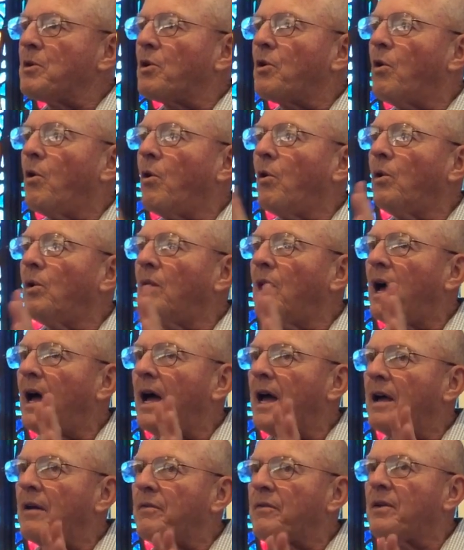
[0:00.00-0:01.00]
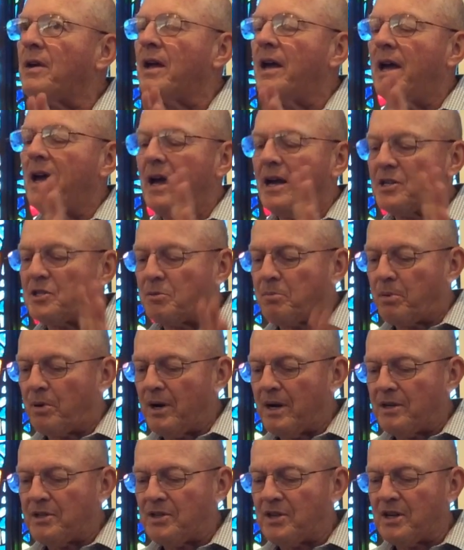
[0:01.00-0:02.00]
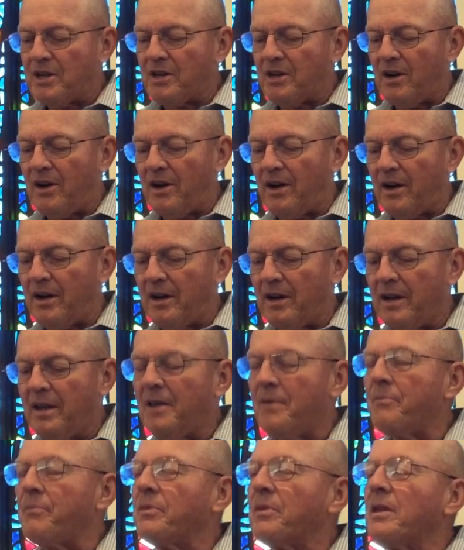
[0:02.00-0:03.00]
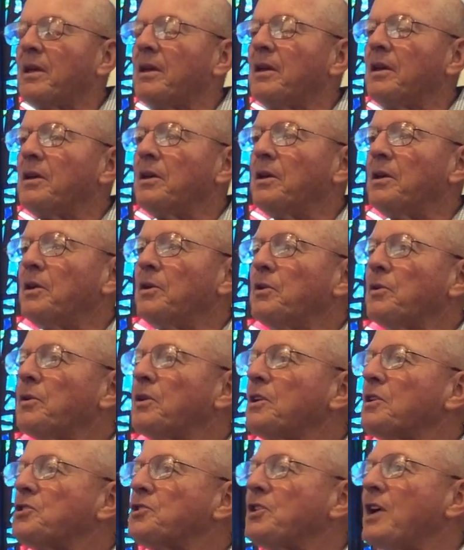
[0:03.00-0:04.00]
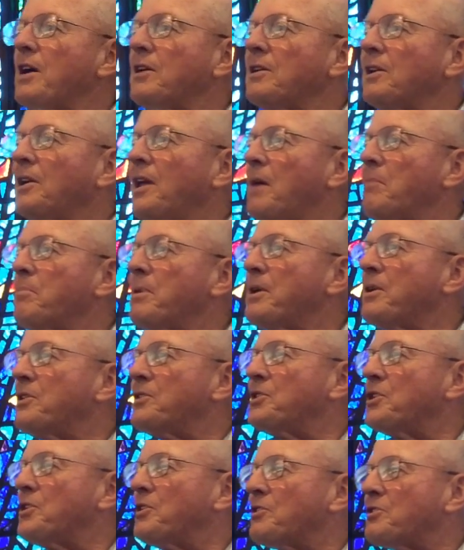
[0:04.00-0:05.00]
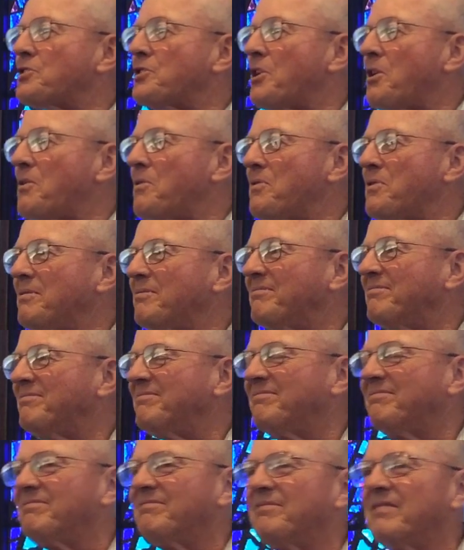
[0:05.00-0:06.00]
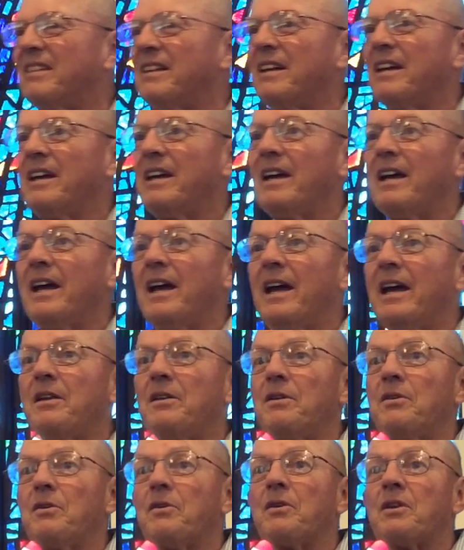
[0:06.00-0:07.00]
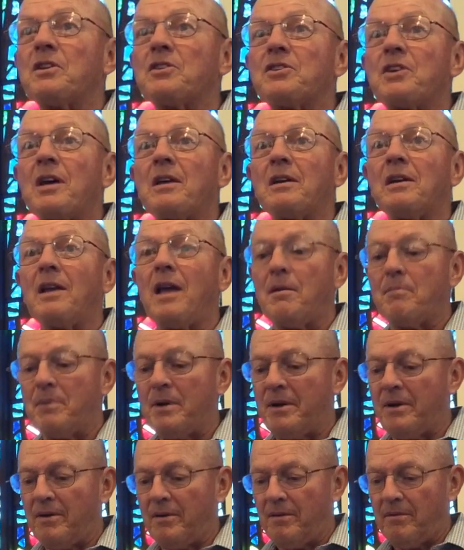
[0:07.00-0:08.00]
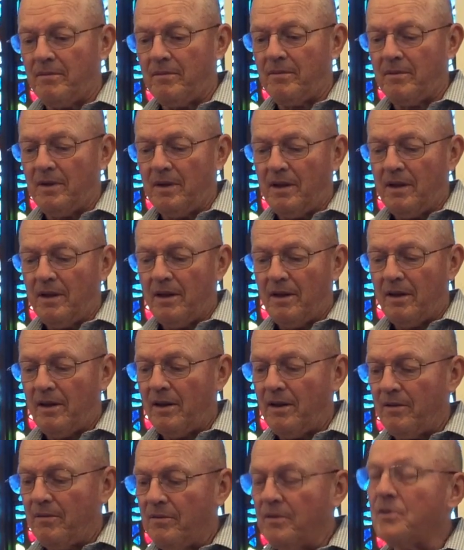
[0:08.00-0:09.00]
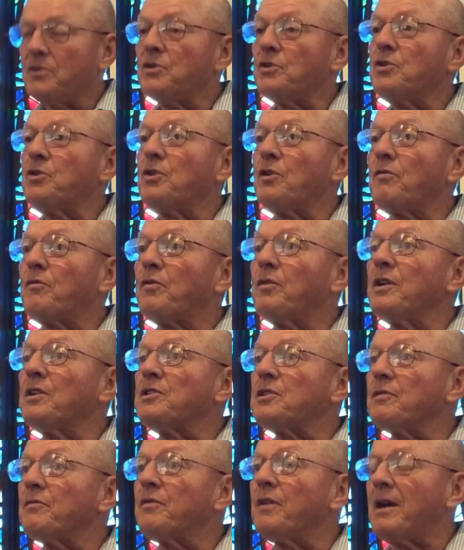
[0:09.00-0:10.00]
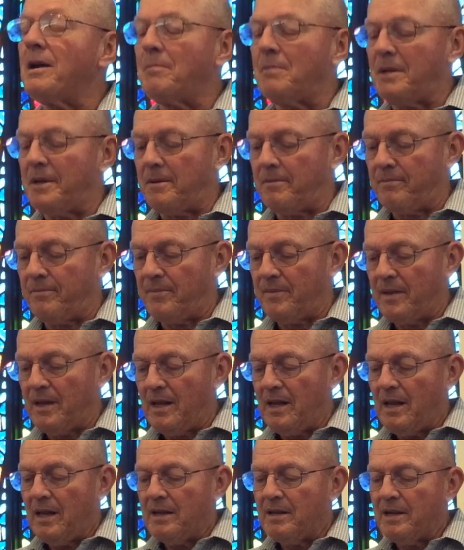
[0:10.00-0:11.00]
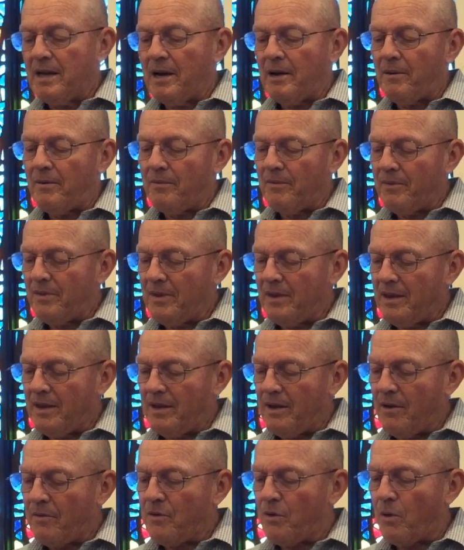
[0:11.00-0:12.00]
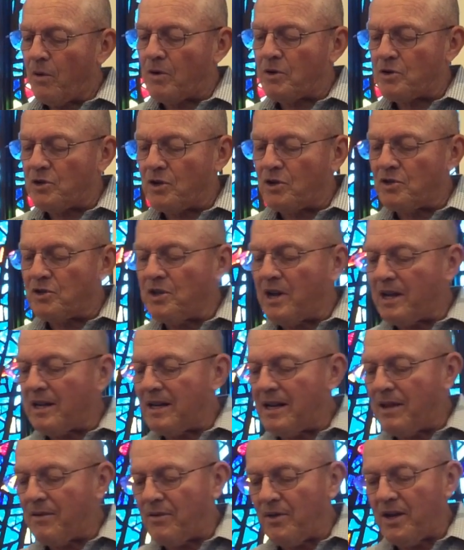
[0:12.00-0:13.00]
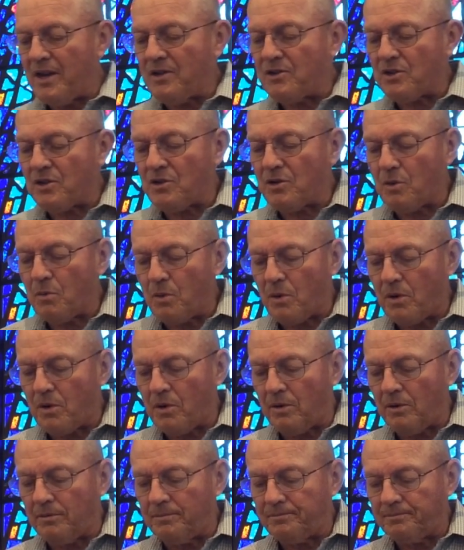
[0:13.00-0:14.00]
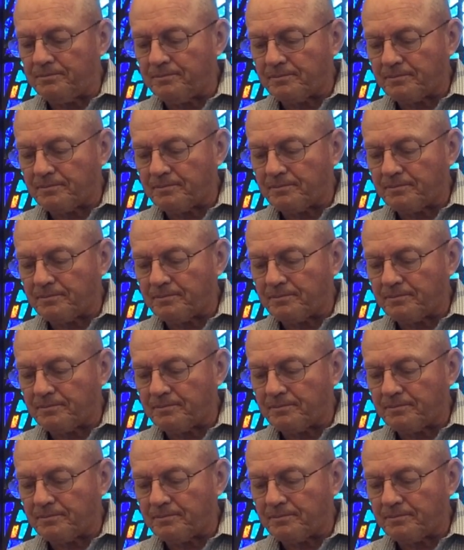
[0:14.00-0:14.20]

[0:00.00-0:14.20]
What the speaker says: your whole life as praising God, you're going to sound a lot better to yourself, and you're going to sound a lot better to your friends and family. Now, of course, there's negative things in the world,